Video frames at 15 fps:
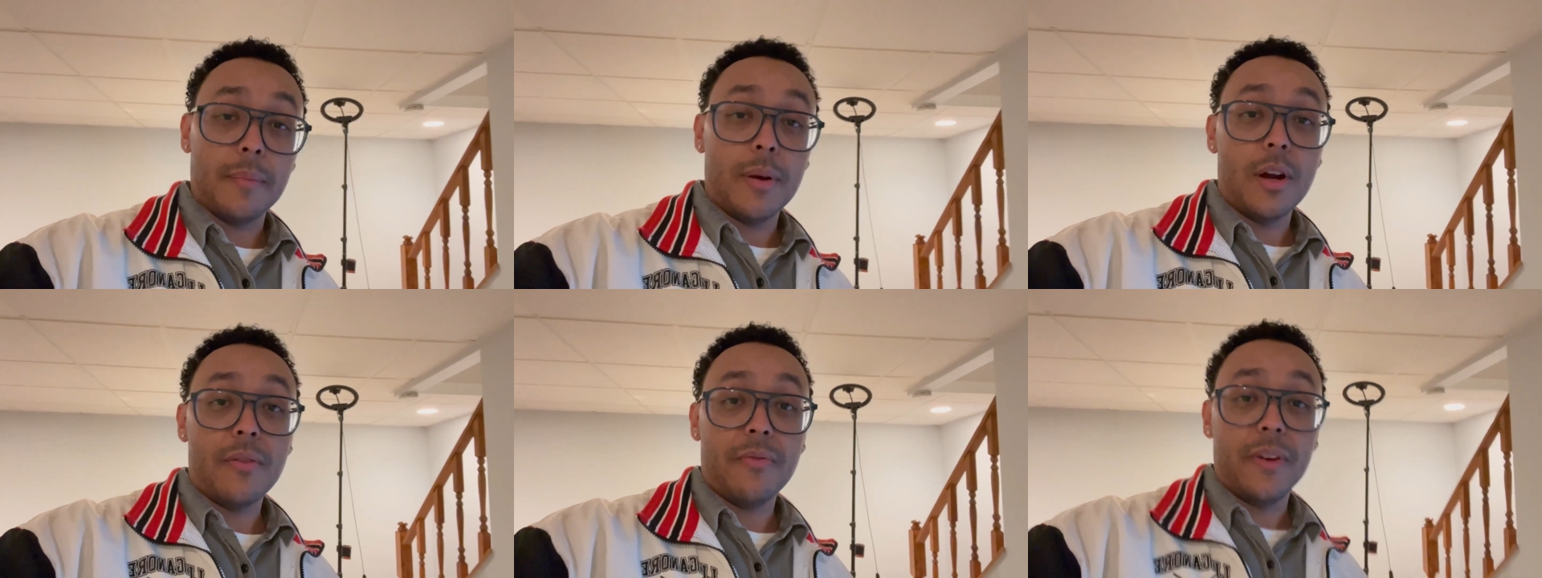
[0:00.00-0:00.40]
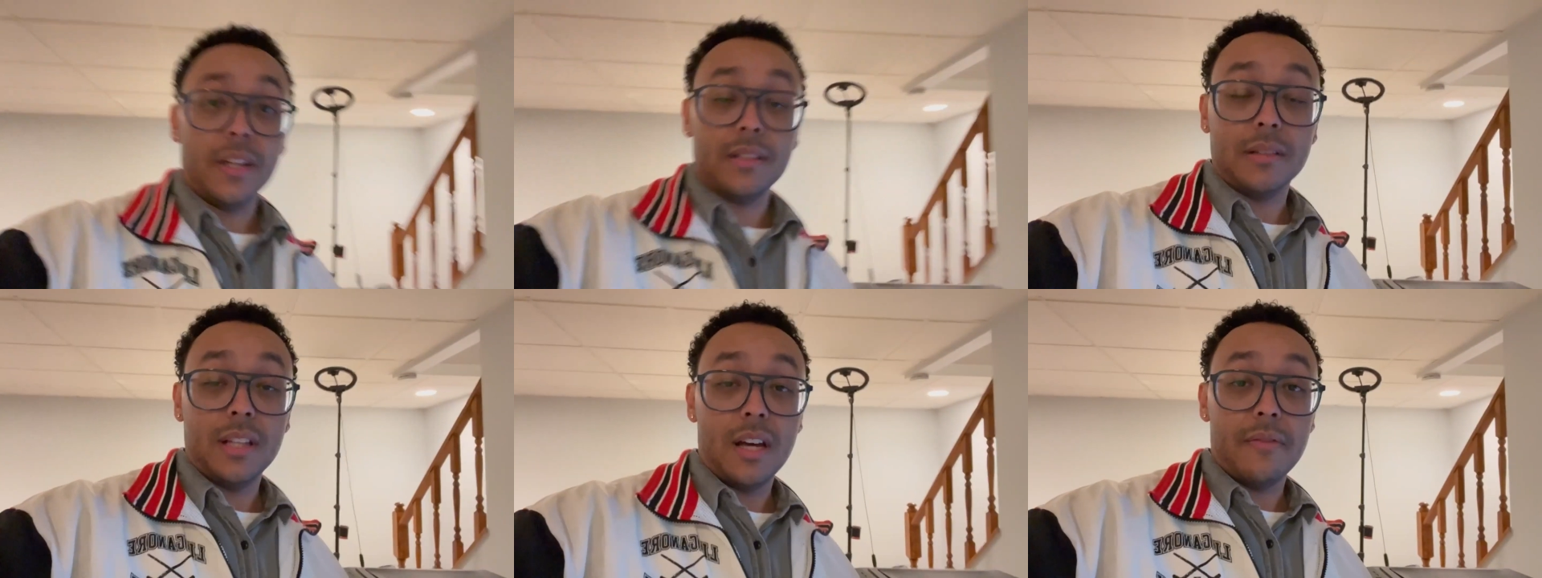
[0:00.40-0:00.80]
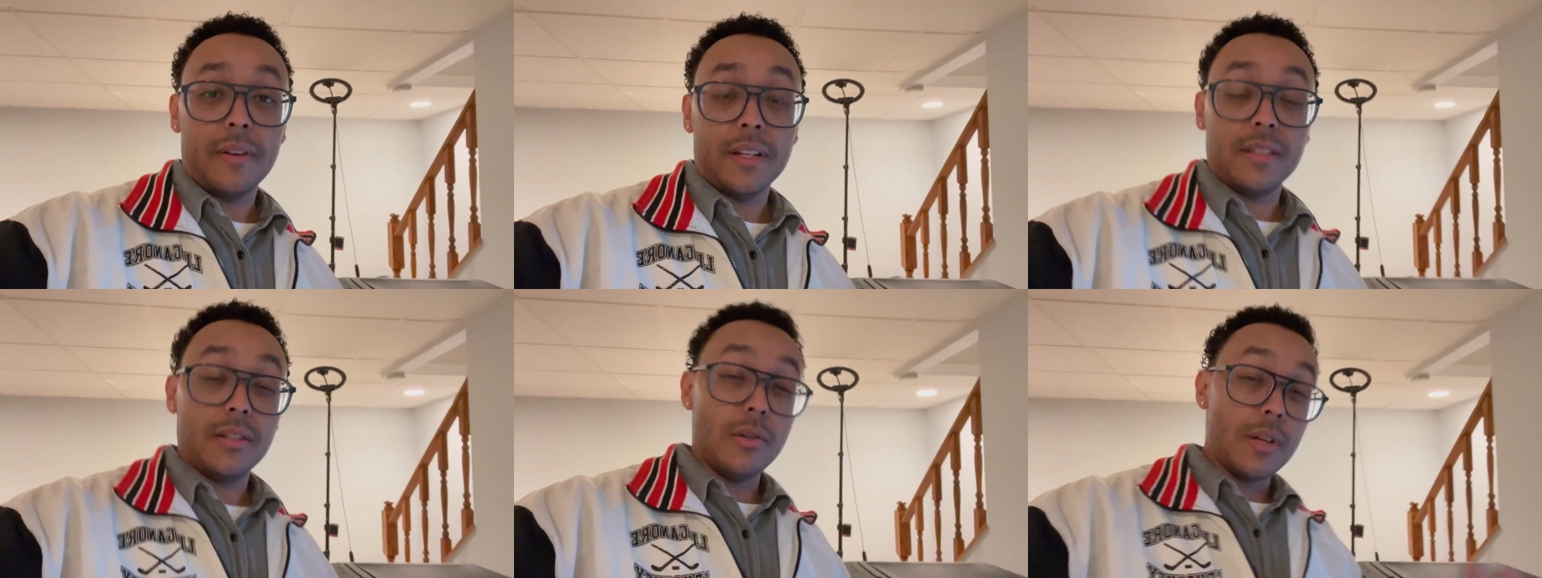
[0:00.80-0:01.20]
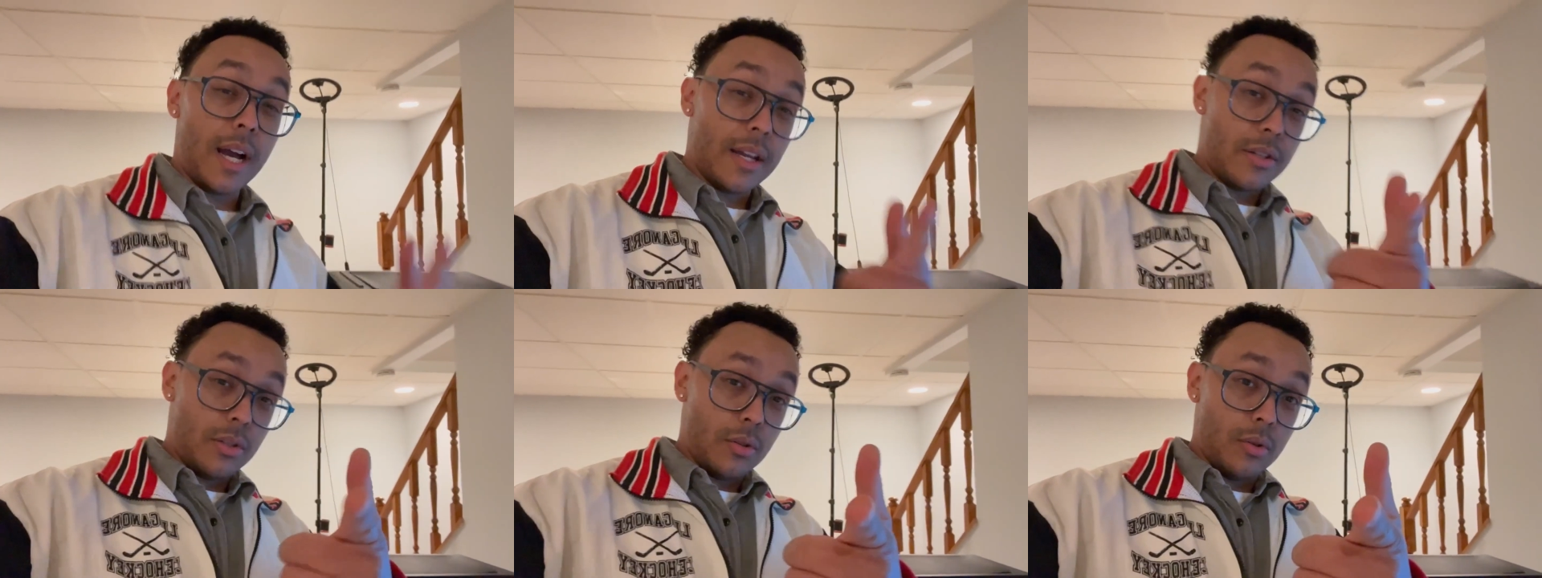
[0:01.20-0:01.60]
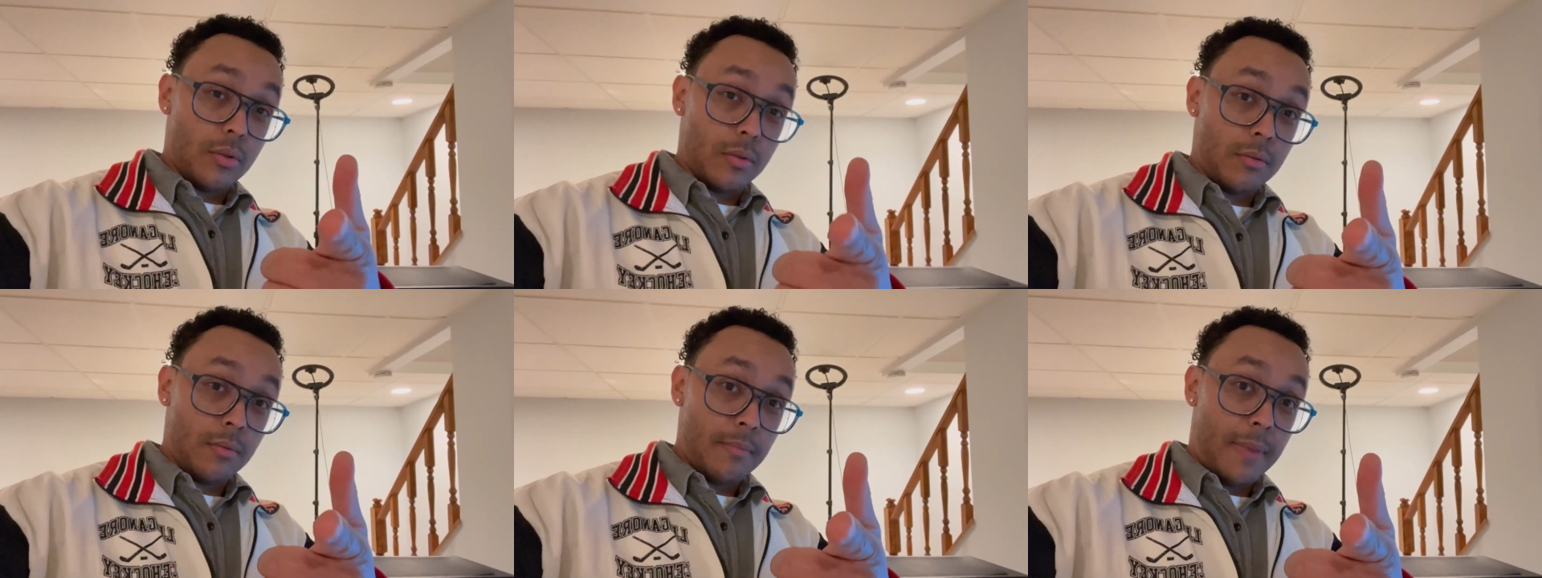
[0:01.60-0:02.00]
Perfect. Love it. See you guys
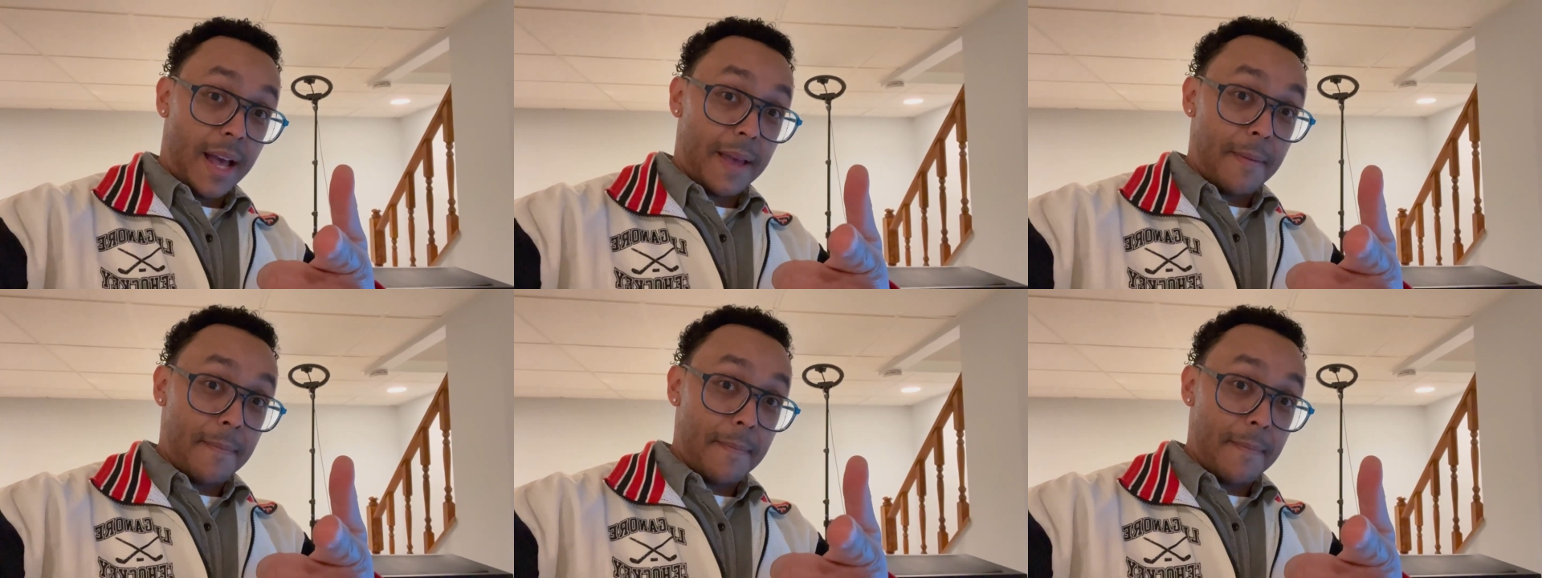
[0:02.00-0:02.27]
soon. Bye.